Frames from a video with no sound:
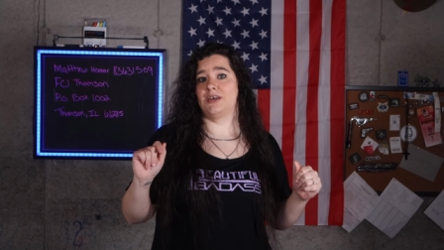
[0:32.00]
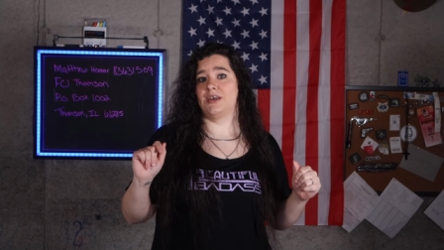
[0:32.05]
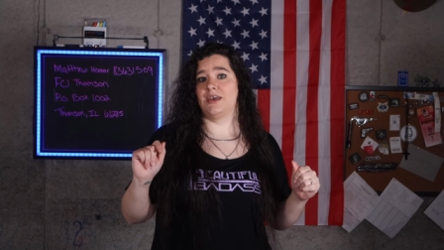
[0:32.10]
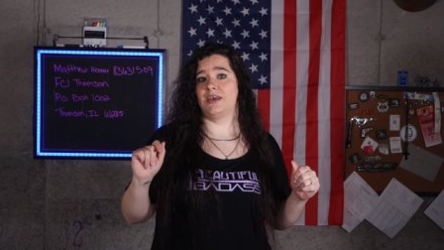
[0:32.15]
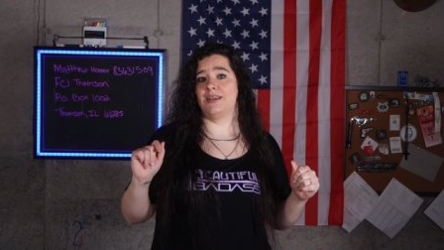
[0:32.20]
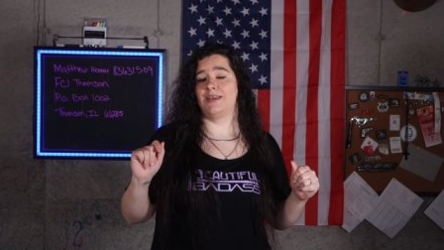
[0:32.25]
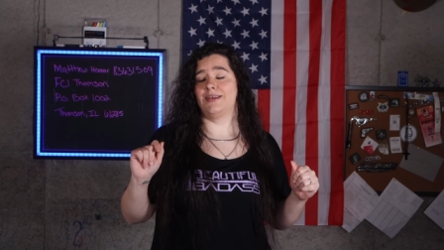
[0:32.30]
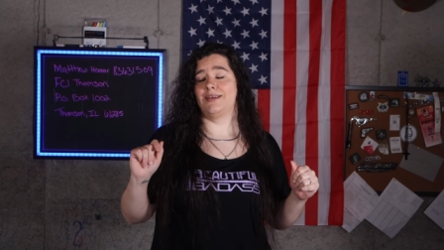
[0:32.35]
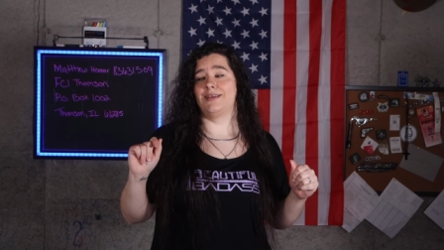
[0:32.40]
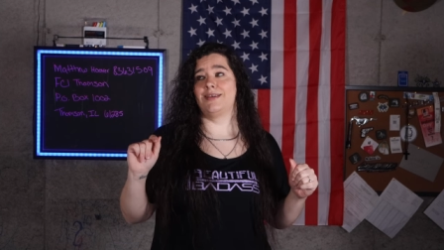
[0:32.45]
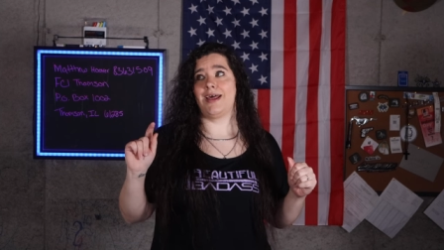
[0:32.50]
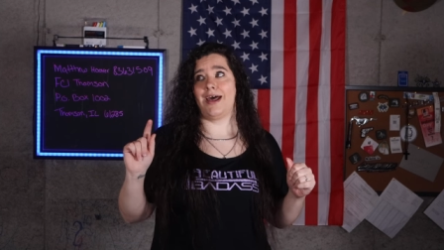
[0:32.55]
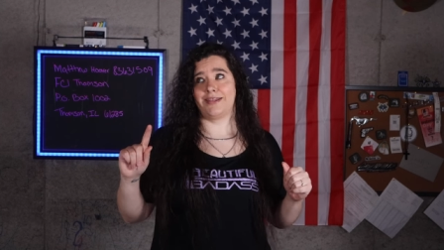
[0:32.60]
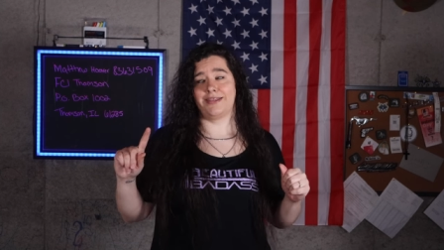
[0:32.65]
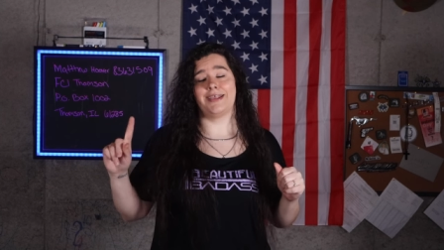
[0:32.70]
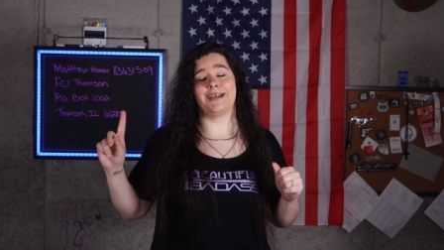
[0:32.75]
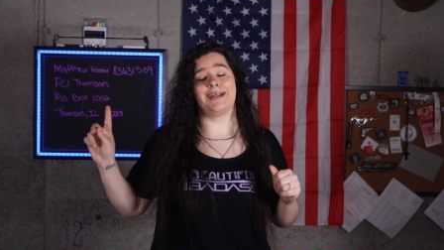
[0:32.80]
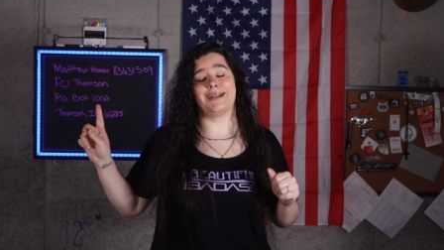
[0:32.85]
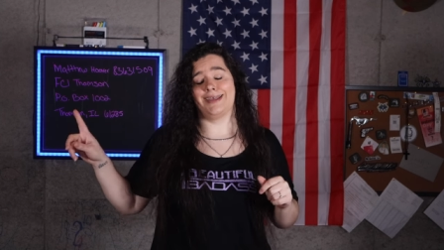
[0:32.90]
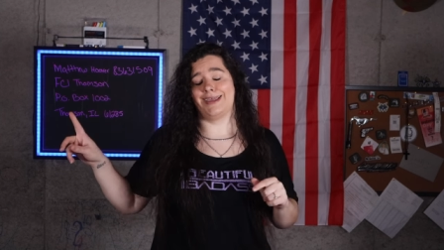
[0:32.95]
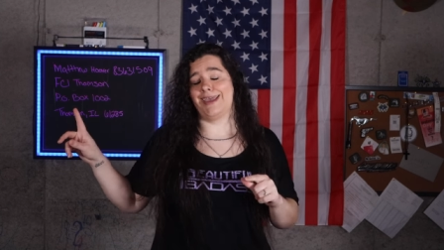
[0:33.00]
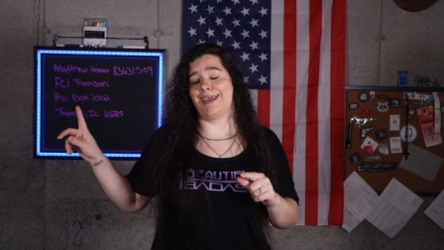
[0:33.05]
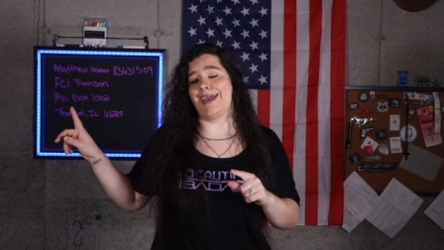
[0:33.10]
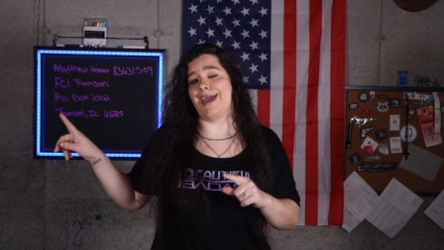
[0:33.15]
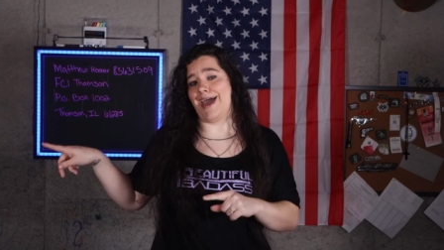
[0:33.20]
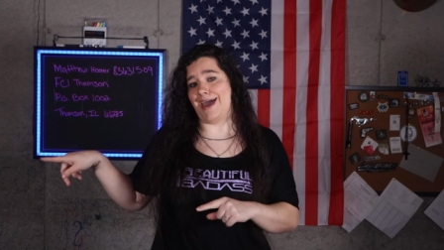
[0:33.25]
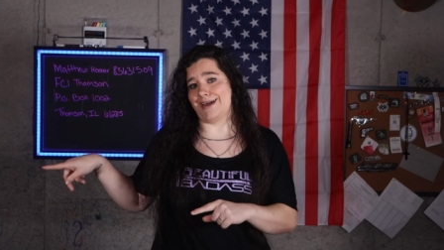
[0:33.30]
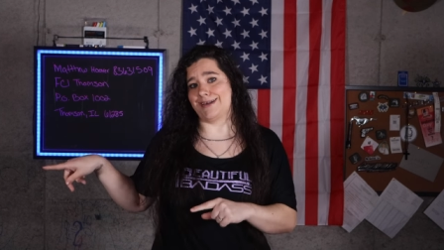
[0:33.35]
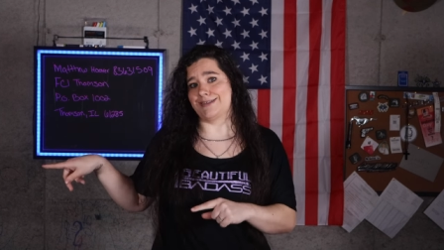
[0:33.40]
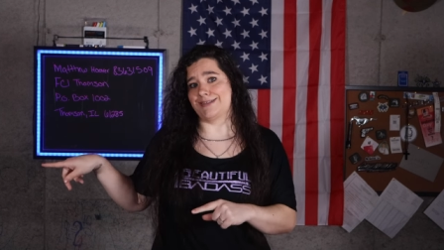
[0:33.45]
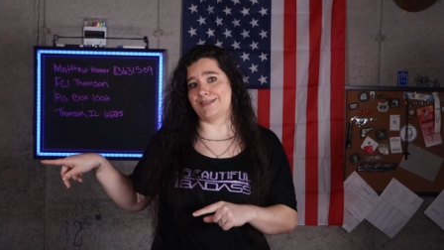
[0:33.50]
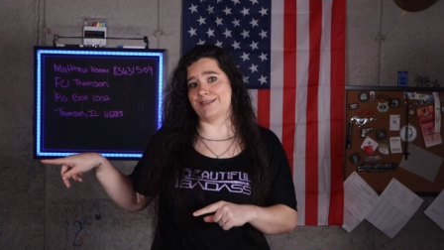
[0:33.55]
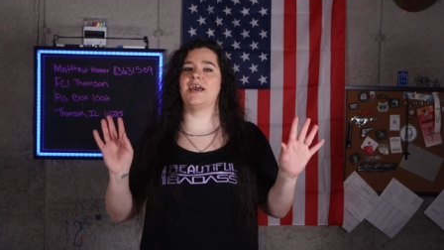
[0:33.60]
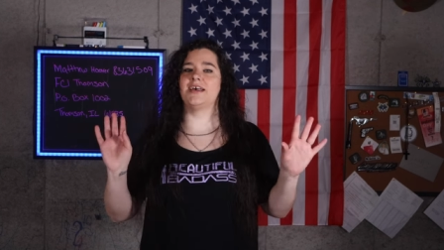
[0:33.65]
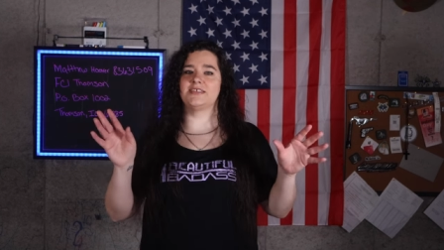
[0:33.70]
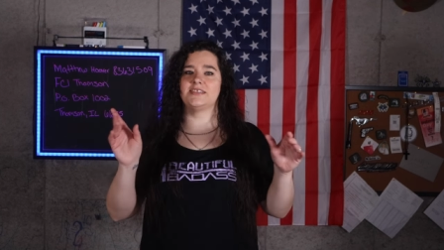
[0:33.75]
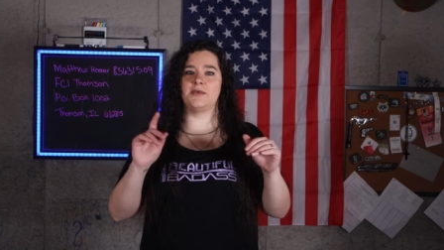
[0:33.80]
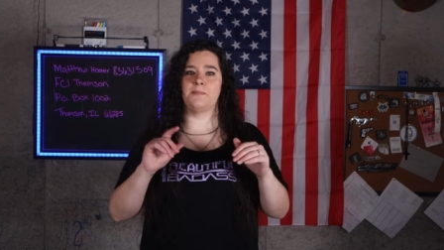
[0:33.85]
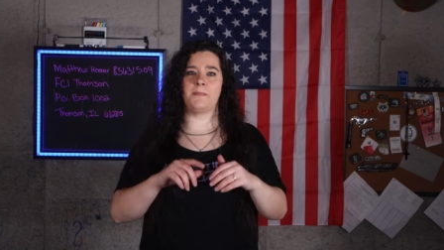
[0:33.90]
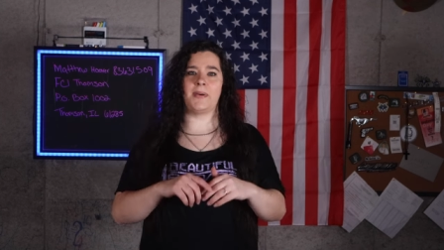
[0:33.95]
and not the clingy X. I
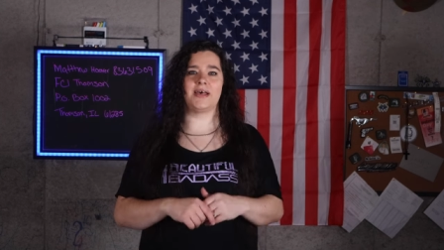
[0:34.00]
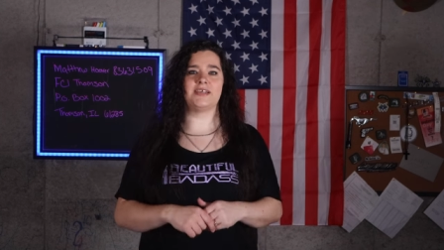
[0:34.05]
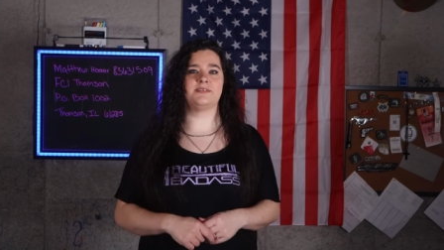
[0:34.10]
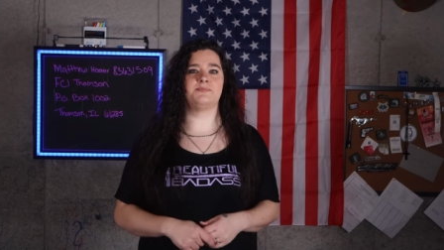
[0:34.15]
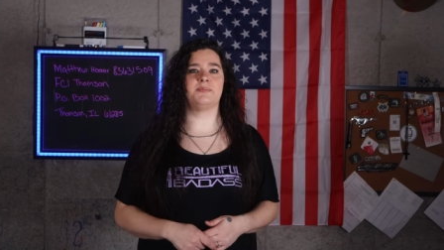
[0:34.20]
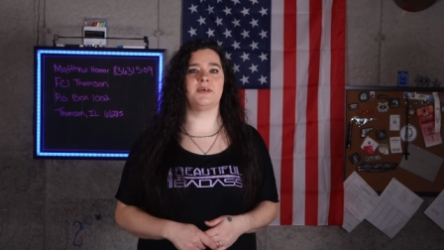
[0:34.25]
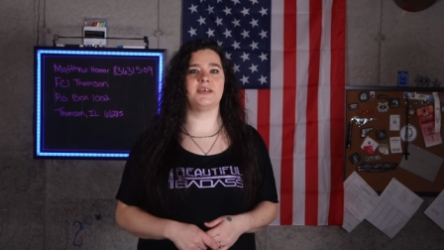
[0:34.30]
guess the best